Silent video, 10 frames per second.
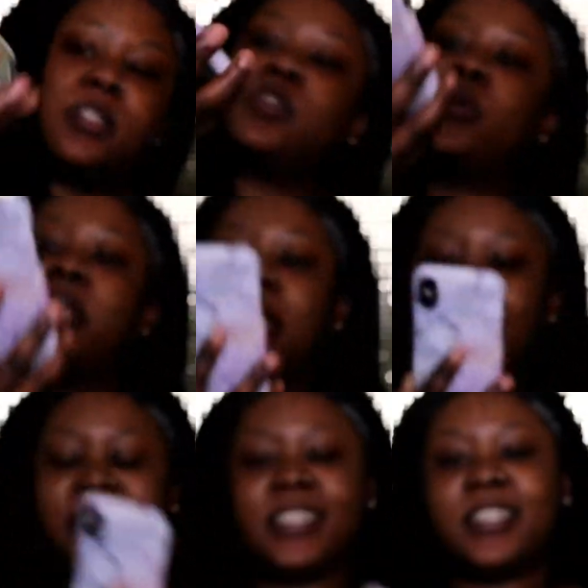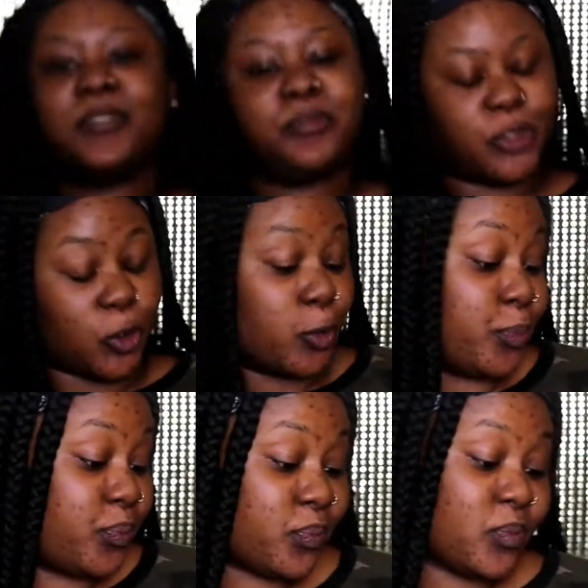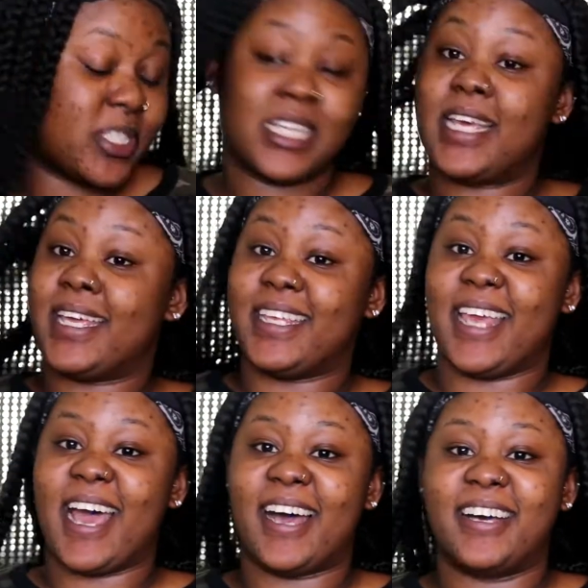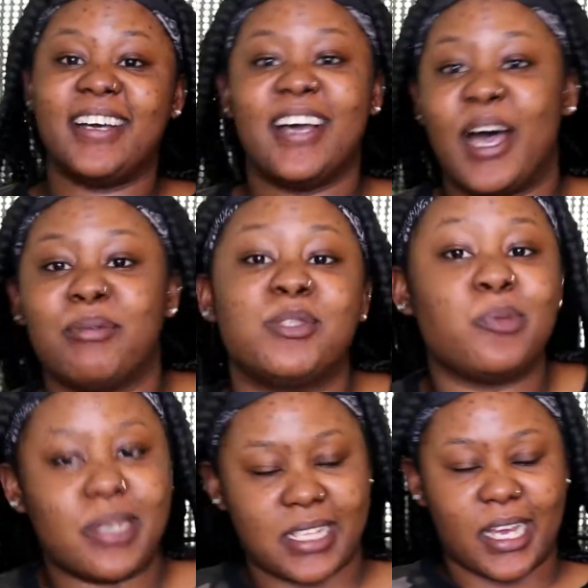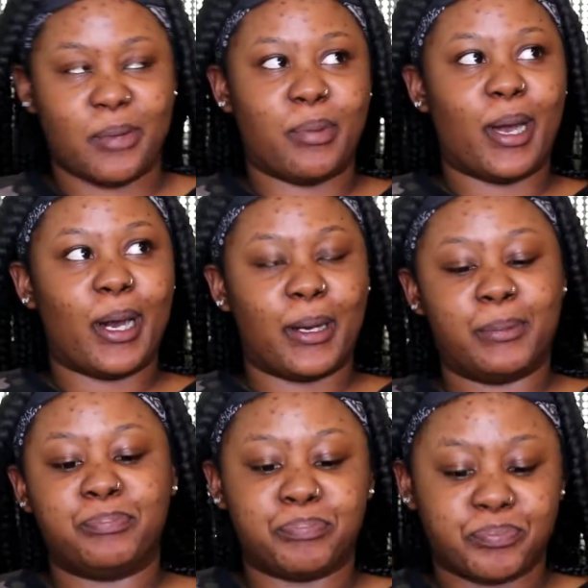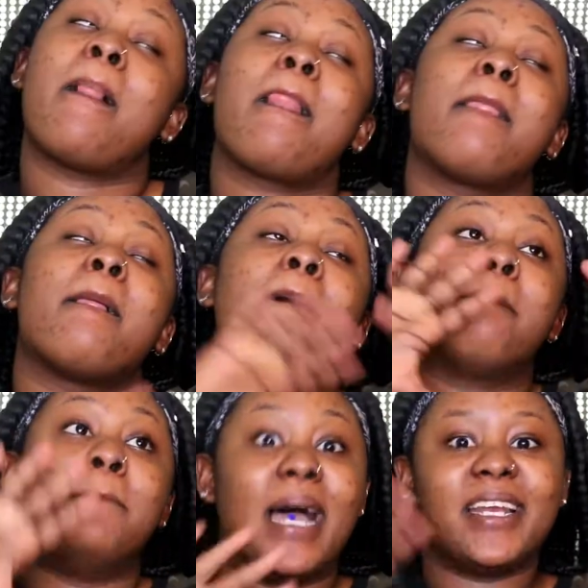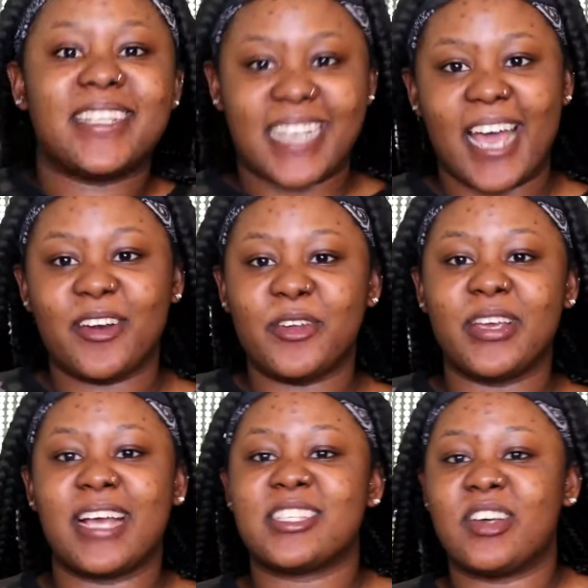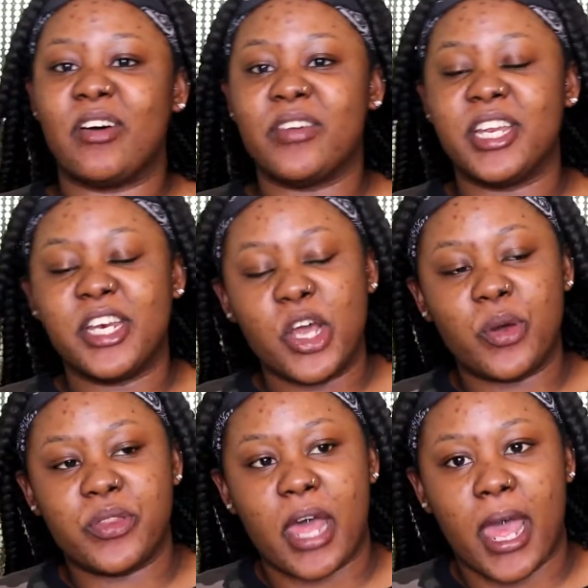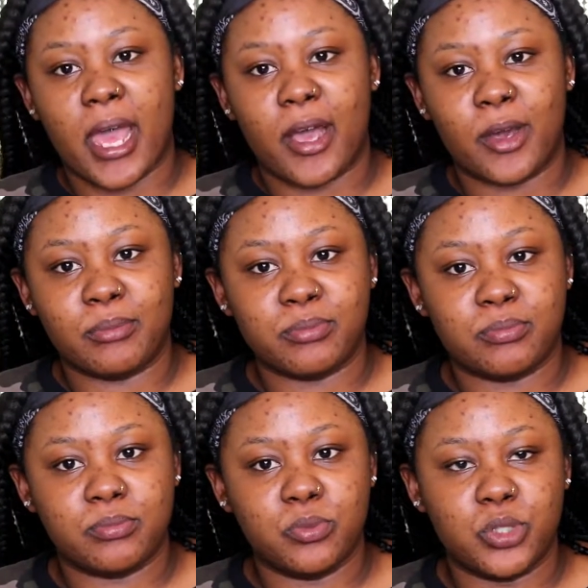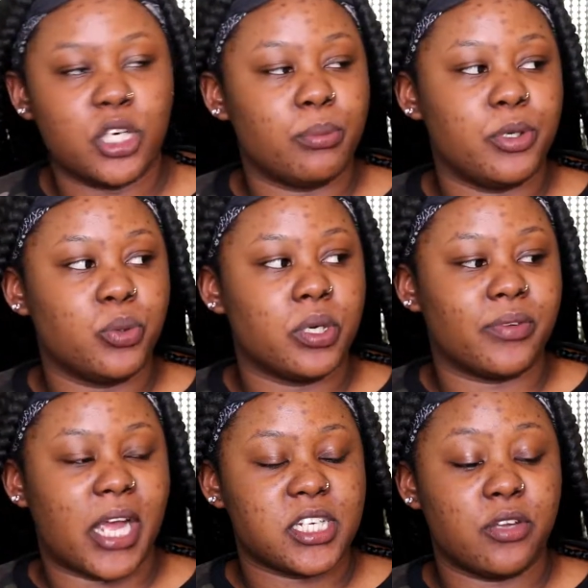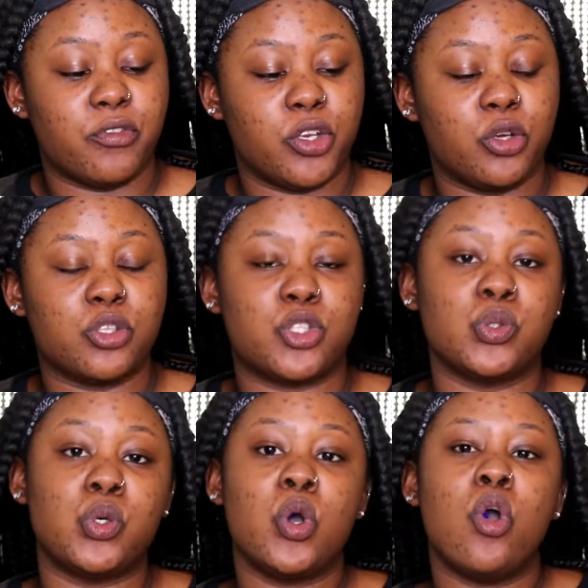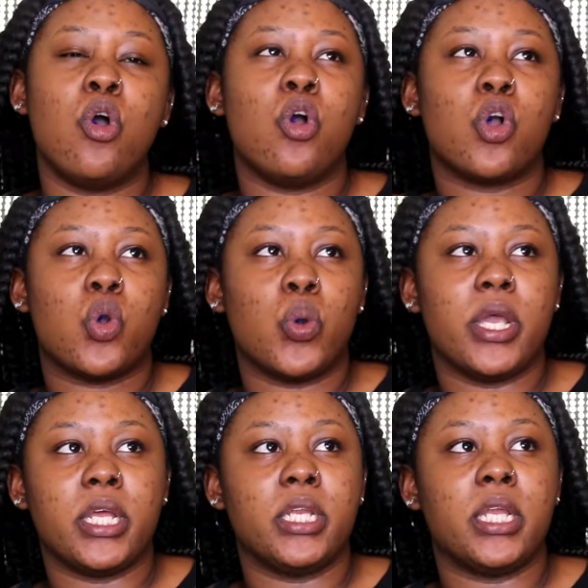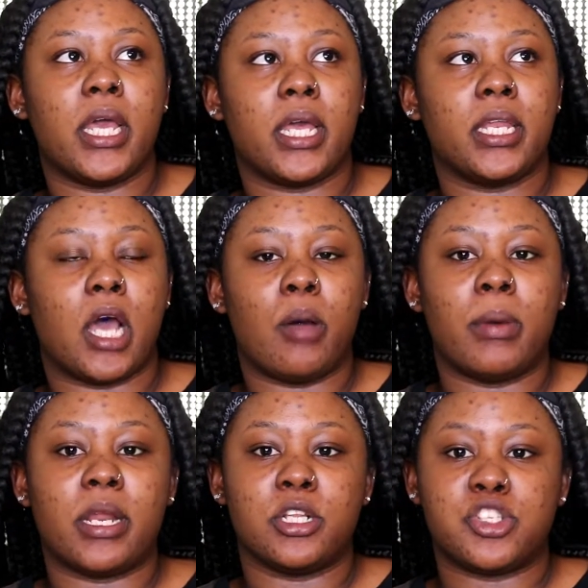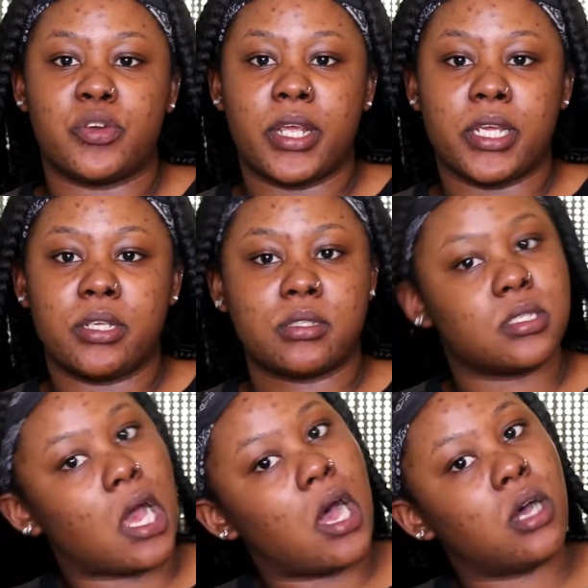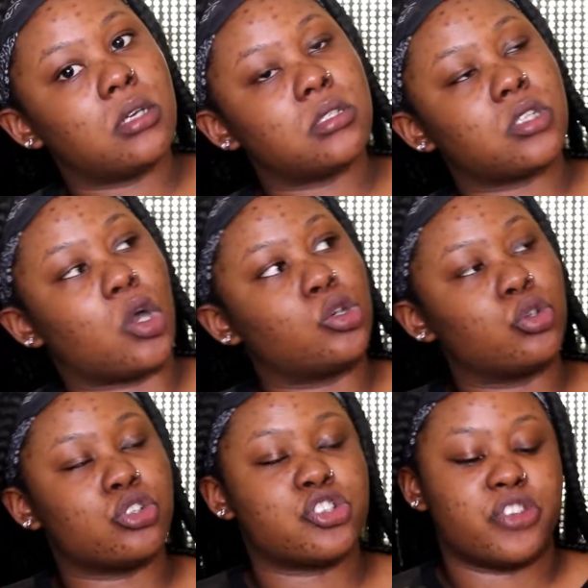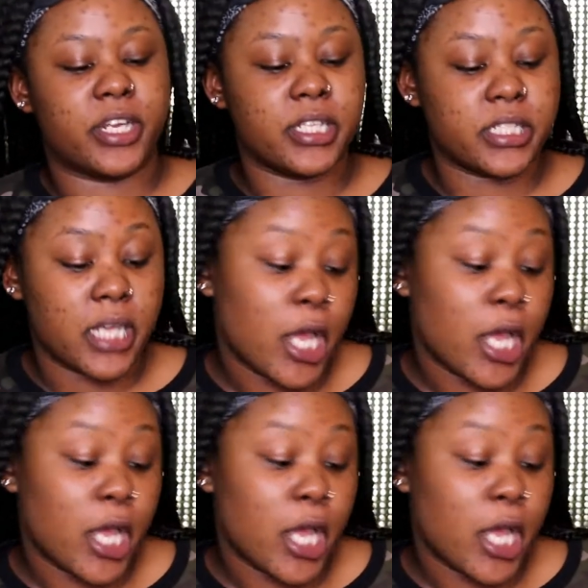2018. So yeah, I'm super excited, but by the title you guys already know that we're gonna be doing a reaction video to Queen and Alman and Trey songs called No Strings.